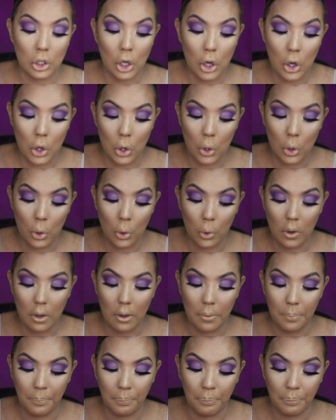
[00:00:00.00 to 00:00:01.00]
So
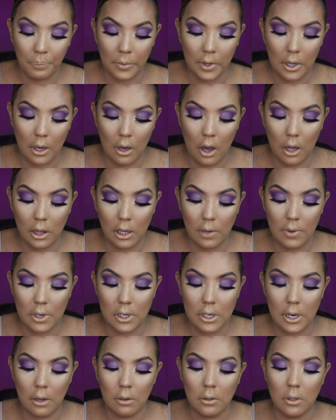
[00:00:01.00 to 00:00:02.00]
I'll leave
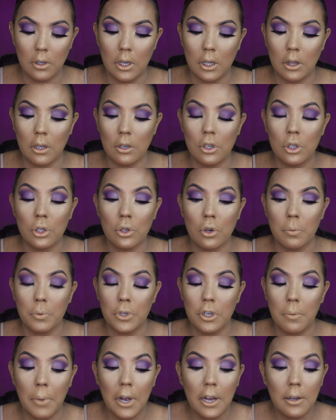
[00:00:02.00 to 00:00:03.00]
it down in the
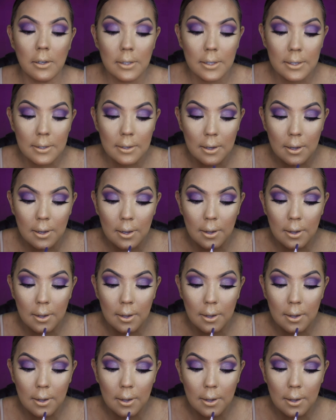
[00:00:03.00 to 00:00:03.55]
description box.